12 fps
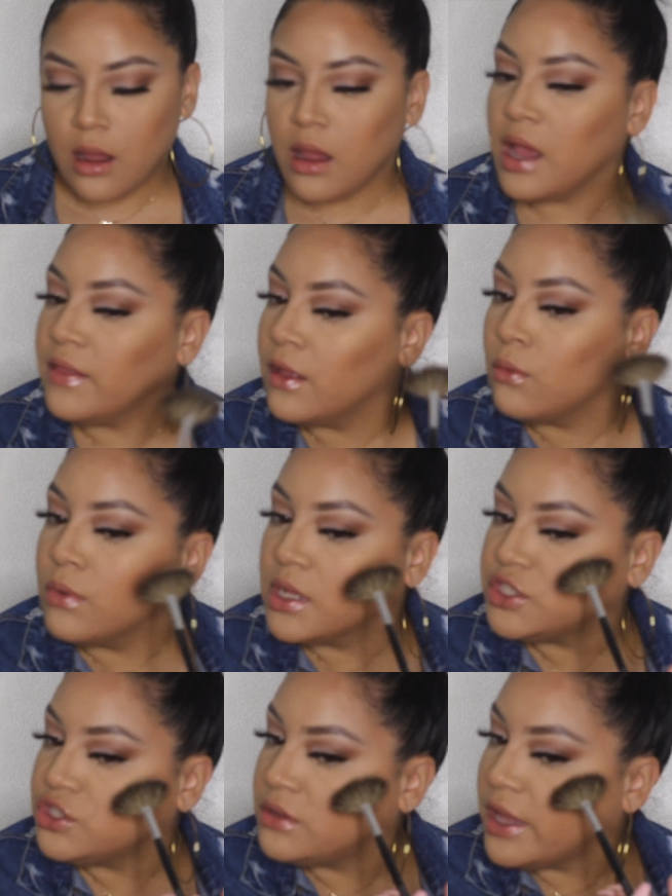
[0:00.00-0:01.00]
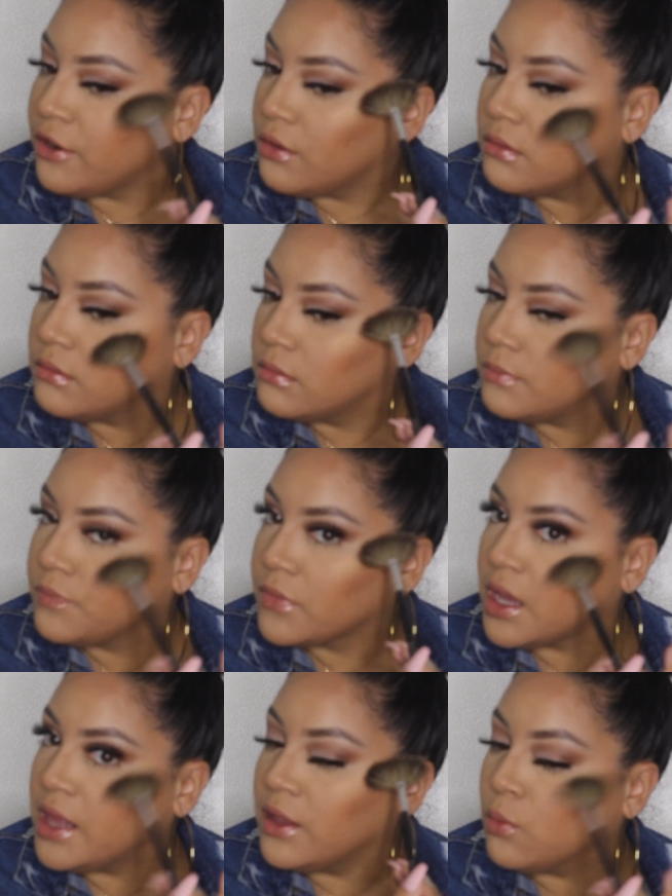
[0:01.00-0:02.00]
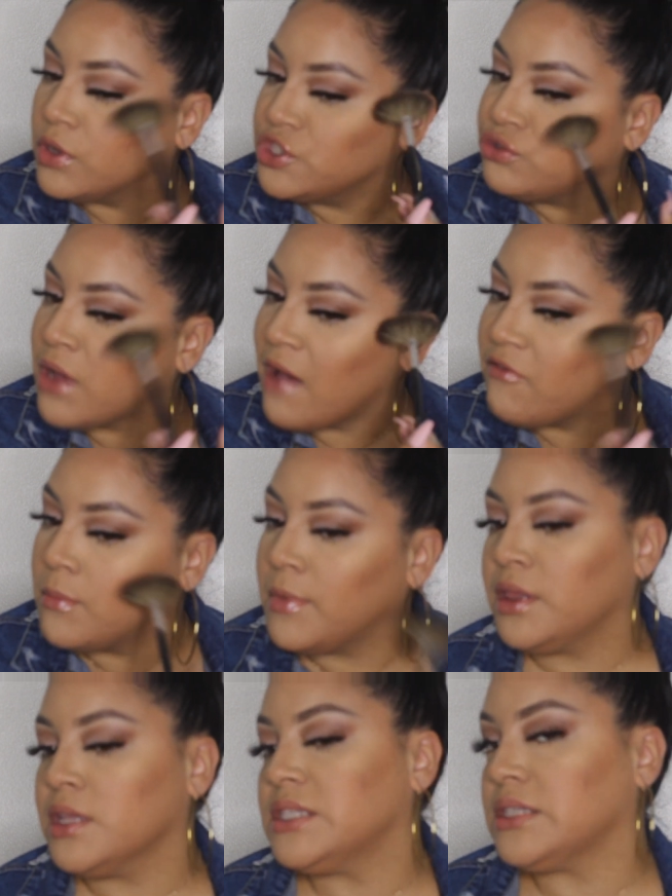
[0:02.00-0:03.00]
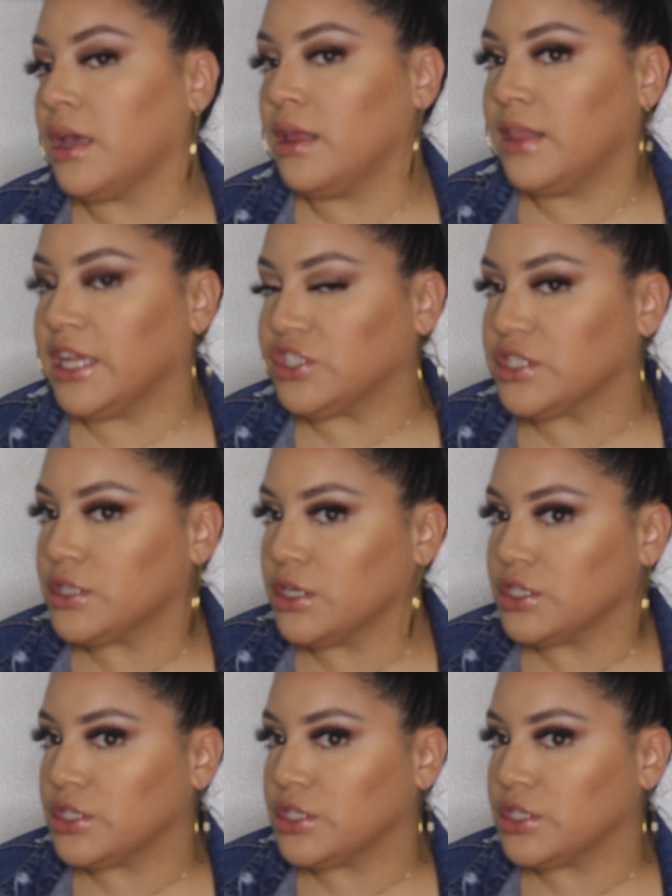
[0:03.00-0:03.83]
And then once you have them on the skin, they just look